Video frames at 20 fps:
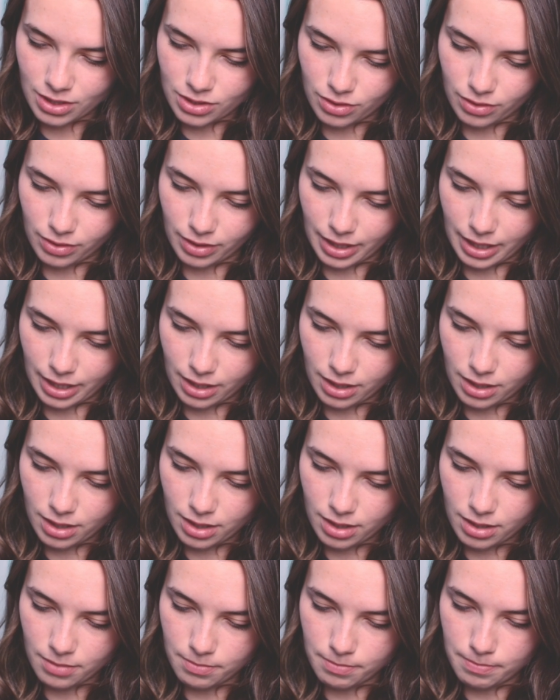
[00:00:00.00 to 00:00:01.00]
because you're like
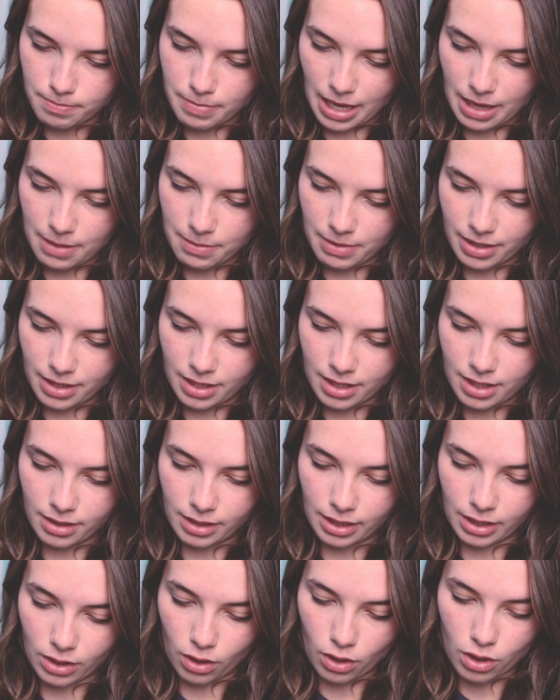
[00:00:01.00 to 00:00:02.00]
babying it
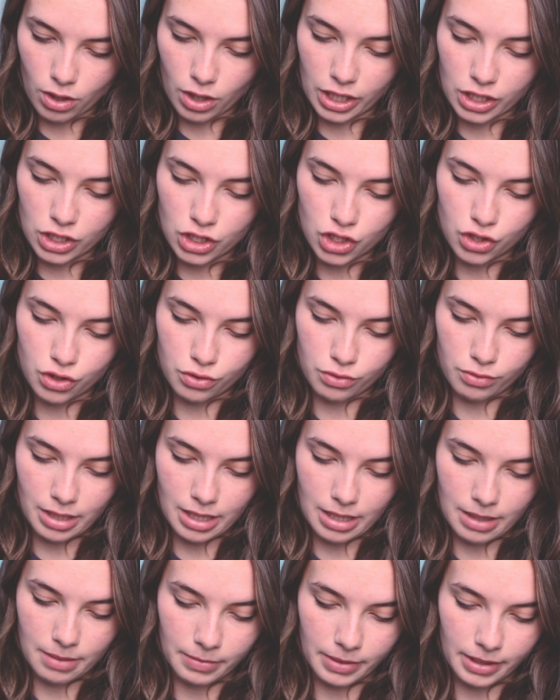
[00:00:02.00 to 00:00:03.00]
like
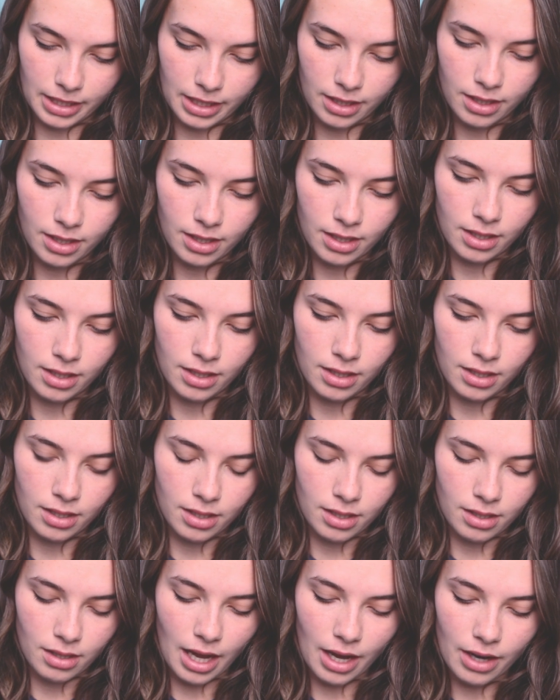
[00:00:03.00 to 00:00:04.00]
extremely.
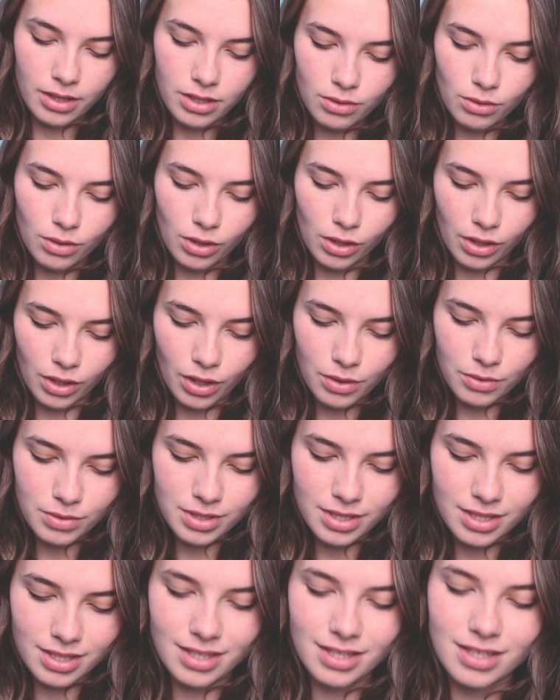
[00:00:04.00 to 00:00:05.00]
How do you
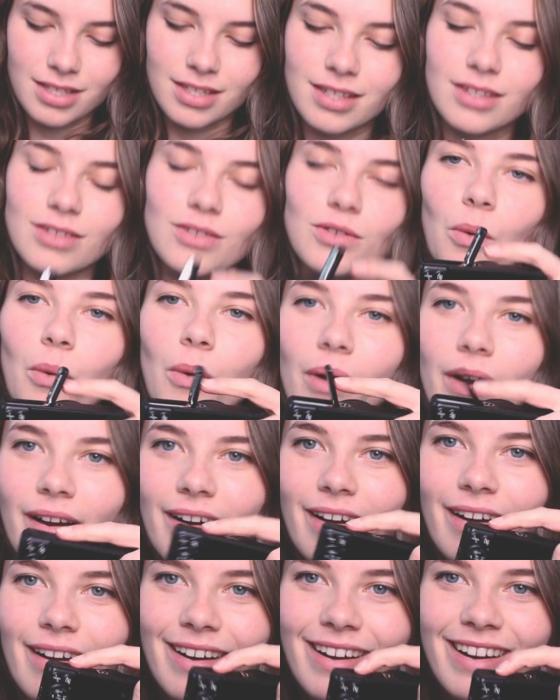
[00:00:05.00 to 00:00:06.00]
close this
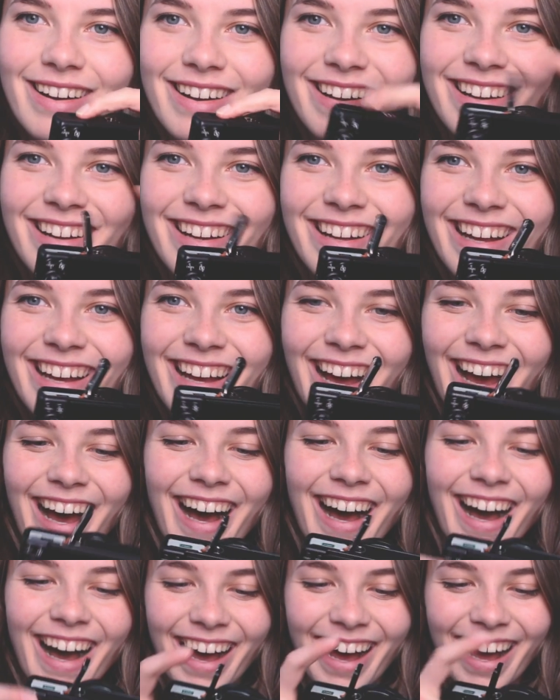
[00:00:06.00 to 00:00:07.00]
door?
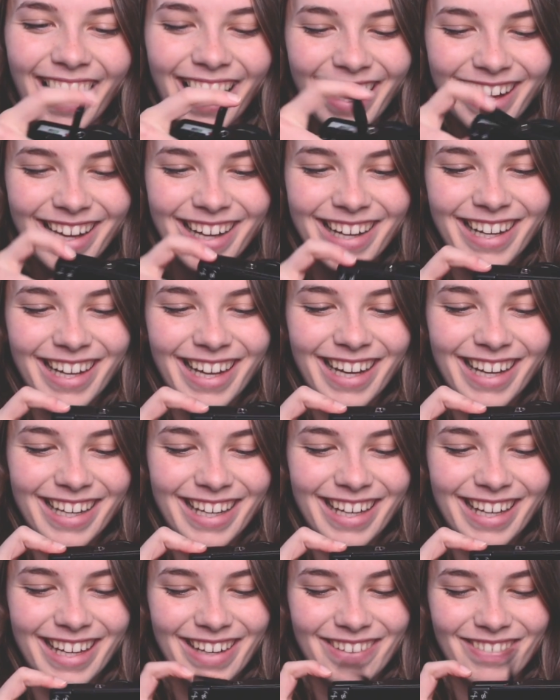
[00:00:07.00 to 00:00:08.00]
I can't
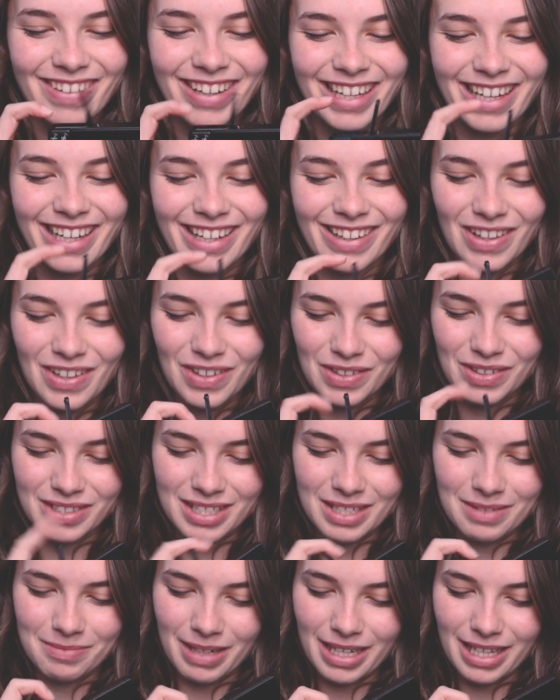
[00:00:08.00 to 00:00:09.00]
even get it
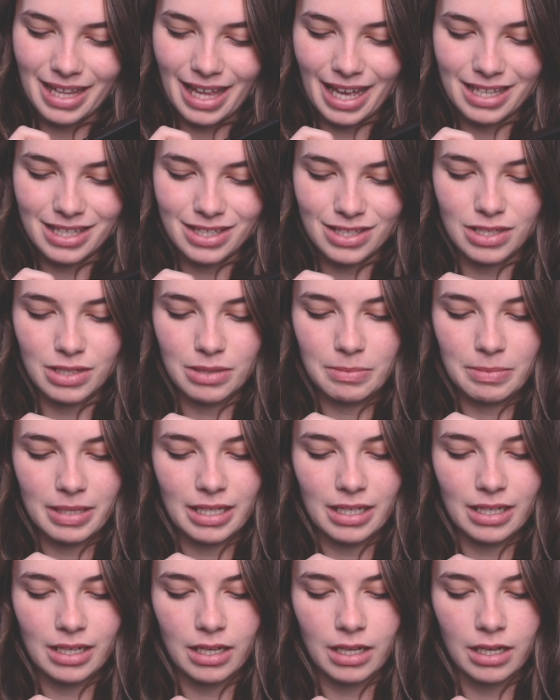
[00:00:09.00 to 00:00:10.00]
closed. Am I that
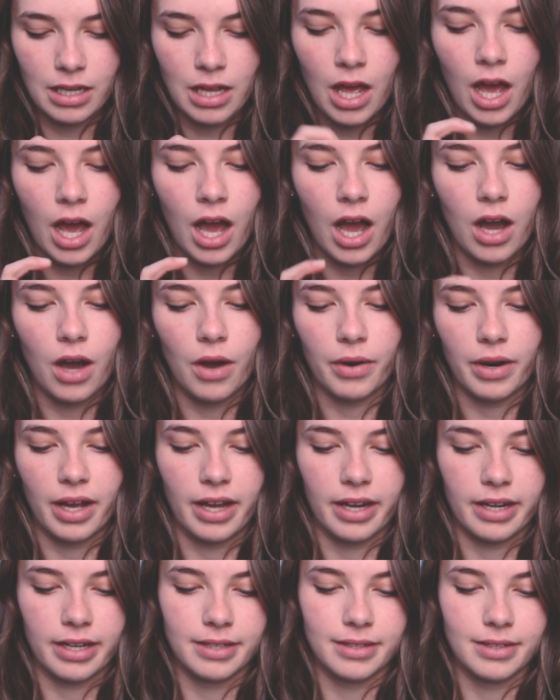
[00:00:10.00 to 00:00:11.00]
stupid? Oh,
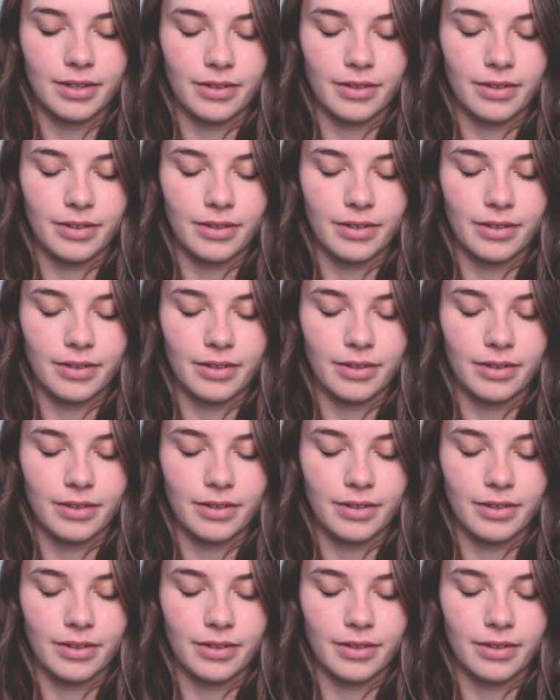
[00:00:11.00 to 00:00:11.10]
got it.